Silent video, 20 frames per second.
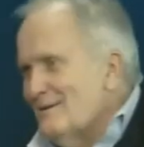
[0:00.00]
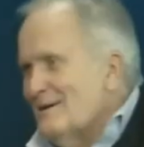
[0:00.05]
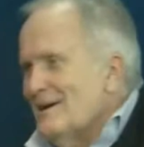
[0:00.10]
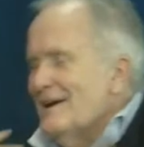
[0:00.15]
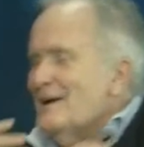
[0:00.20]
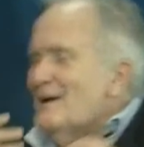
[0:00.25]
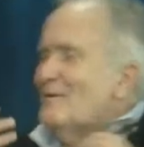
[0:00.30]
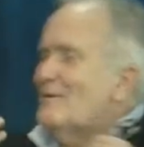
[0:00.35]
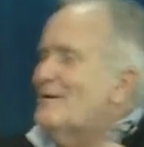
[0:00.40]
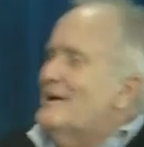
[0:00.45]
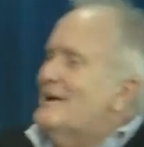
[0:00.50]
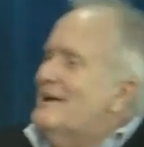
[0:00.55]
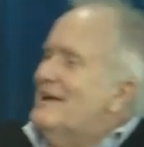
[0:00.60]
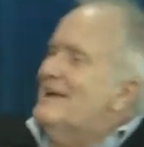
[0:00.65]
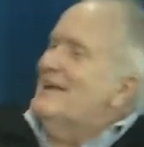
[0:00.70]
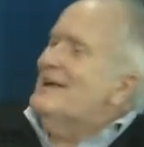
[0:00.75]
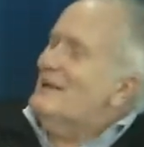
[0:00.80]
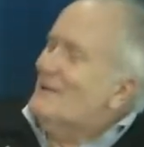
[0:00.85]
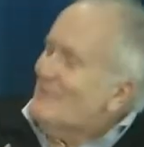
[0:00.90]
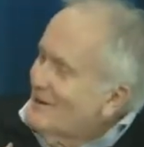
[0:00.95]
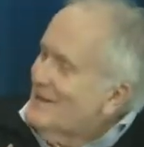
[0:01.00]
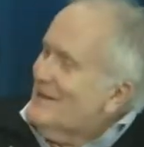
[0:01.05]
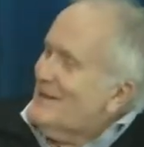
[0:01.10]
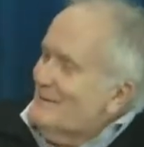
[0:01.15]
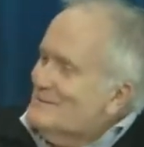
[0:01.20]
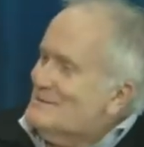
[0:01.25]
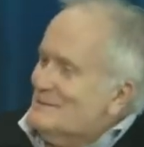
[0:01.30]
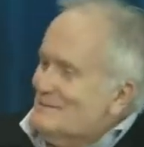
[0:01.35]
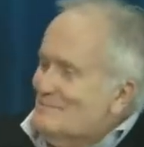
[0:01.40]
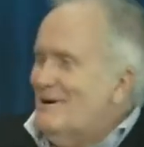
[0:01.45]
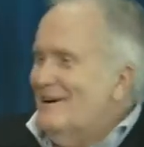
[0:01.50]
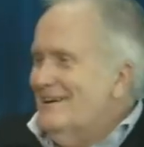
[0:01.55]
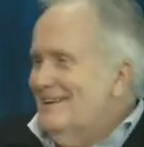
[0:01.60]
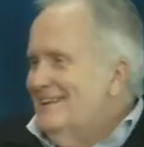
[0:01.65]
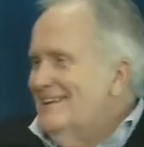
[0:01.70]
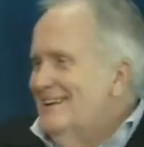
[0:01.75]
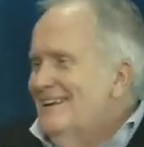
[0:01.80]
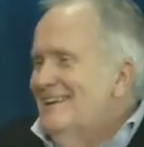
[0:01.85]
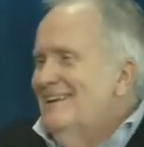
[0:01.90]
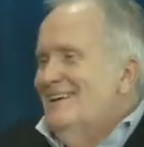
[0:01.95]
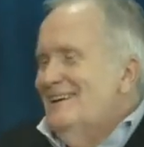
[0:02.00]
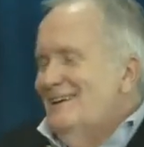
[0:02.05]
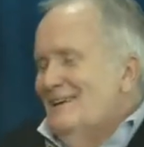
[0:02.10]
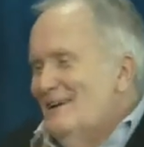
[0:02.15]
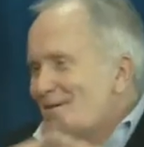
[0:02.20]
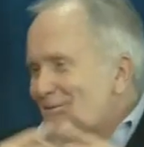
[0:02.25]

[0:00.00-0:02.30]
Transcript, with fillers: Uh, I, I want to read here one, I am smiling,